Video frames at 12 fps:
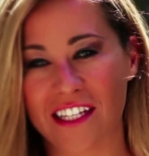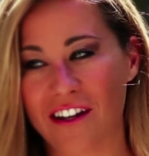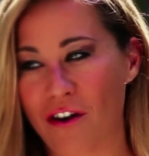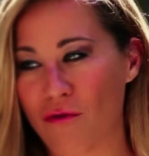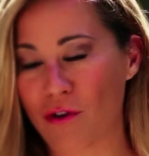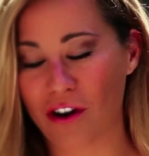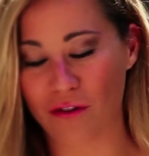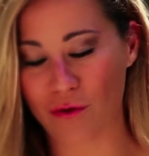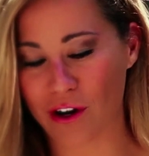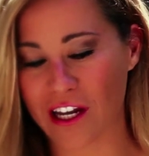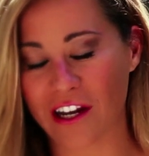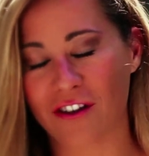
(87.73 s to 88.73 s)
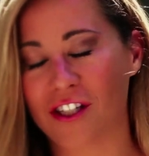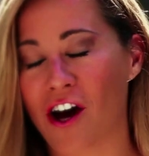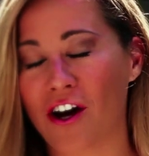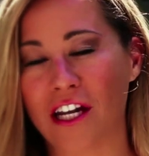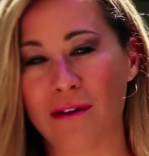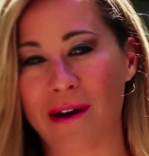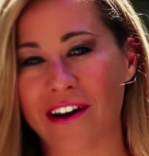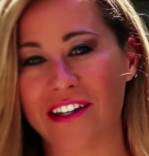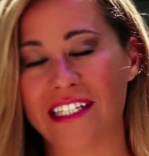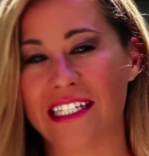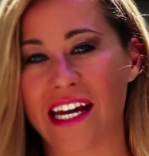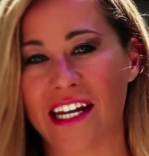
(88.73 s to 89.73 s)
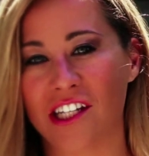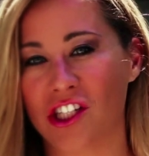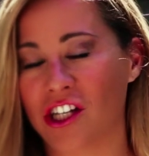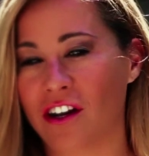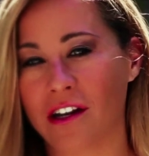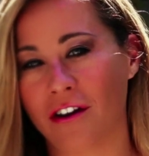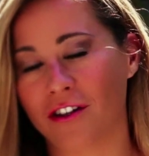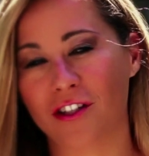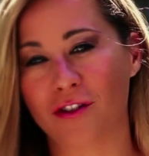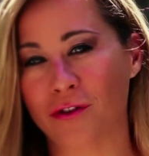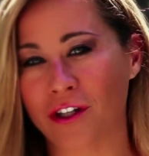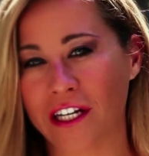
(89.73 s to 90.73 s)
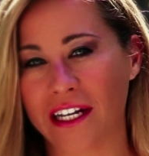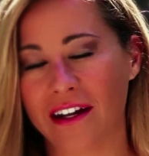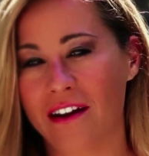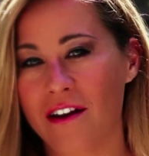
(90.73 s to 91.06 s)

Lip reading: You know, we're here talking about it today and sharing our story.